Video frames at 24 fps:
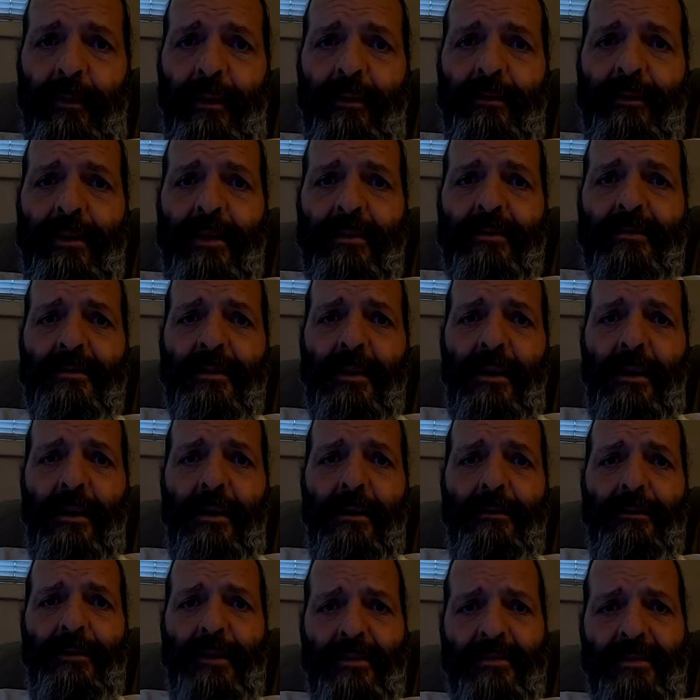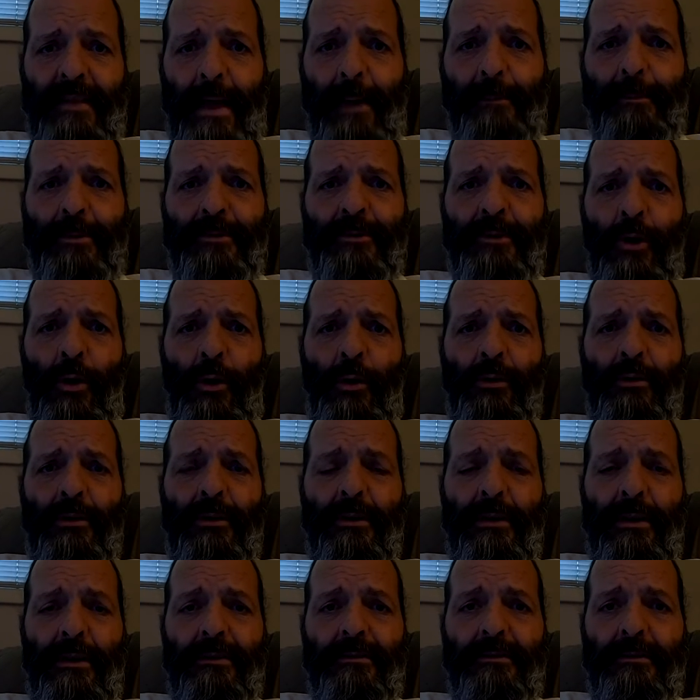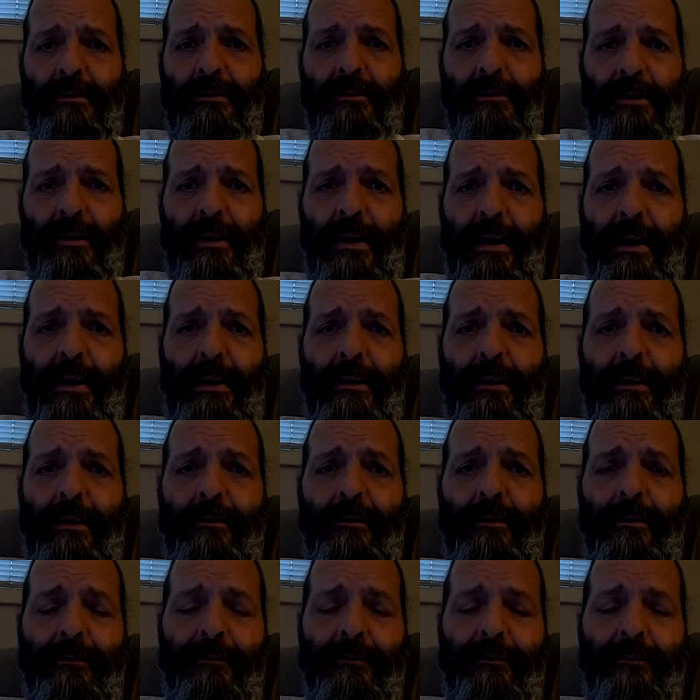this episode today,